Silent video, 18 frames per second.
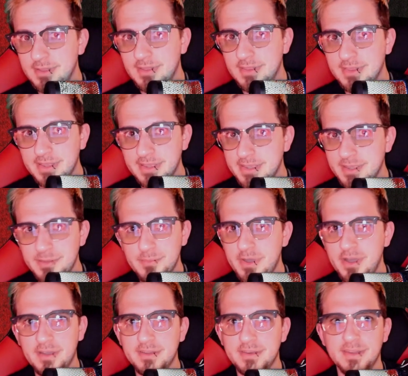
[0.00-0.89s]
Like, come
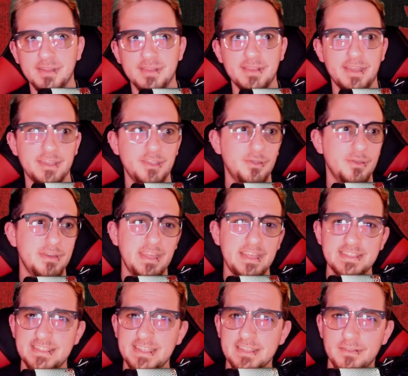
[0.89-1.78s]
on. Like, you can
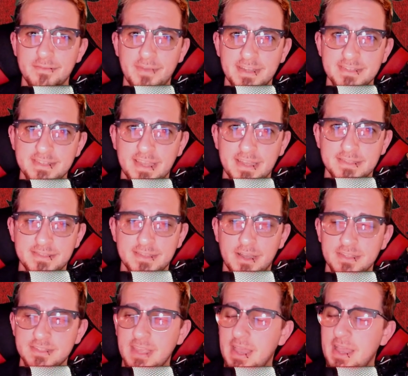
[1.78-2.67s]
incentivize that.
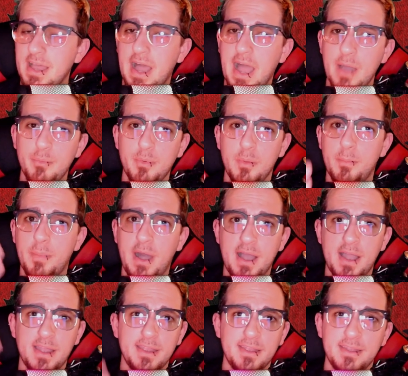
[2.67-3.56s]
ZOS, I will
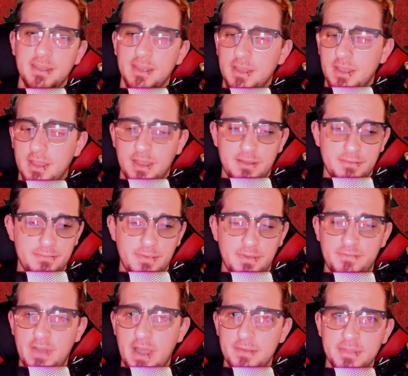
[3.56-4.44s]
buy
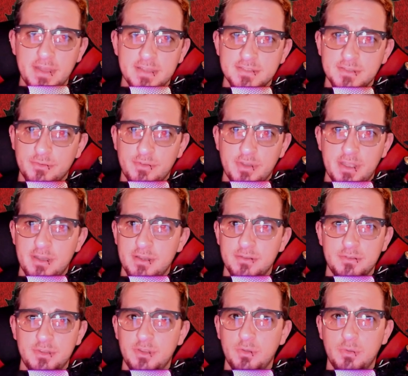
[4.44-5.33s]
a 5,000
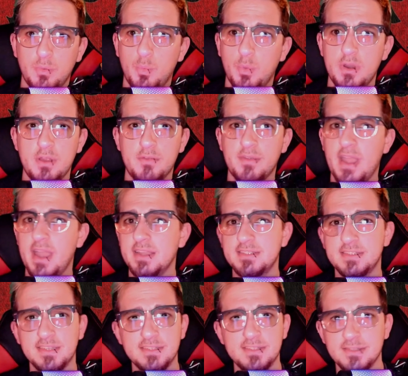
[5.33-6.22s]
crown, you know, whatever,
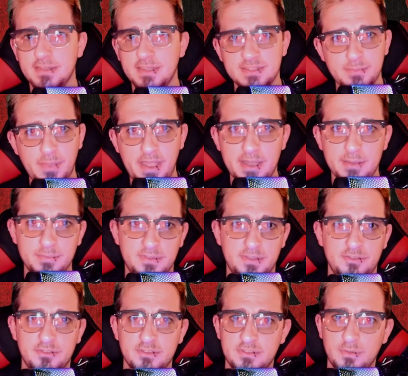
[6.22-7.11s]
access to these
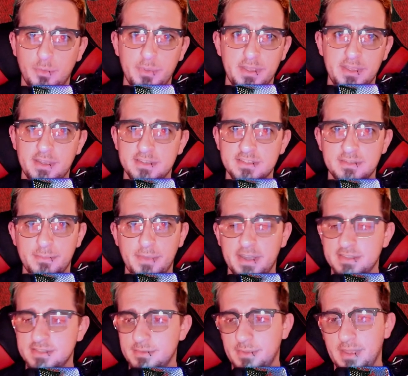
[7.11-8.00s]
maps just so we can
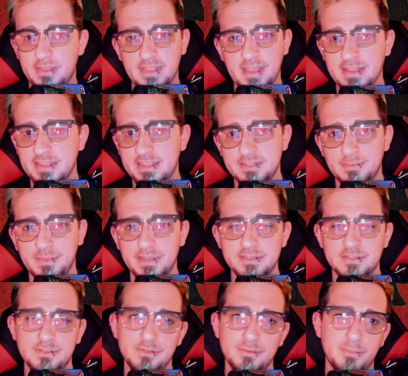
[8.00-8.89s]
customize them. And that leads me
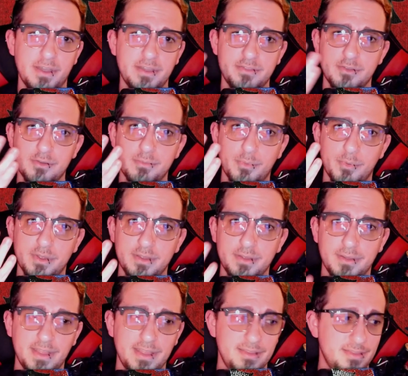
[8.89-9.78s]
into my third
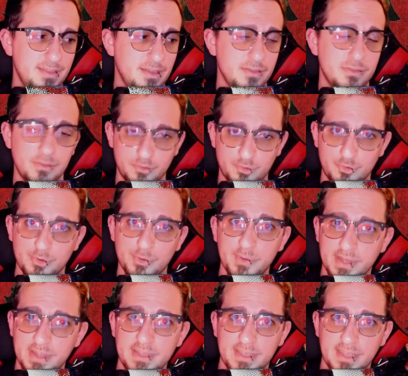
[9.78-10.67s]
point, and the
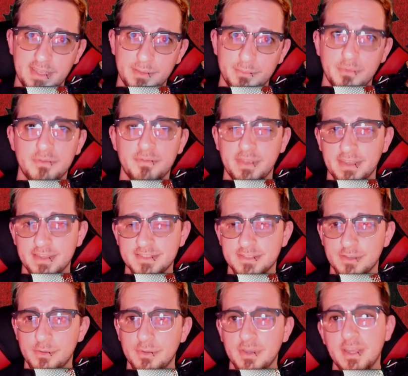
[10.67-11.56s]
true end game of
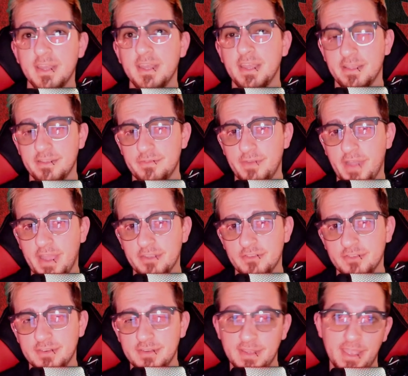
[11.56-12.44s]
ESO is
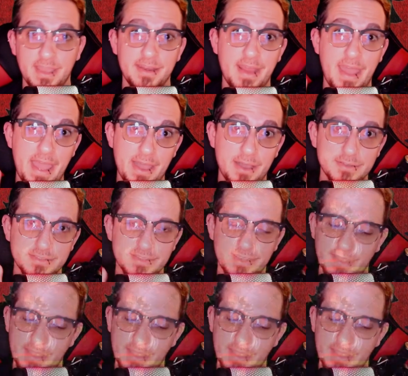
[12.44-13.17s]
fashion and housing.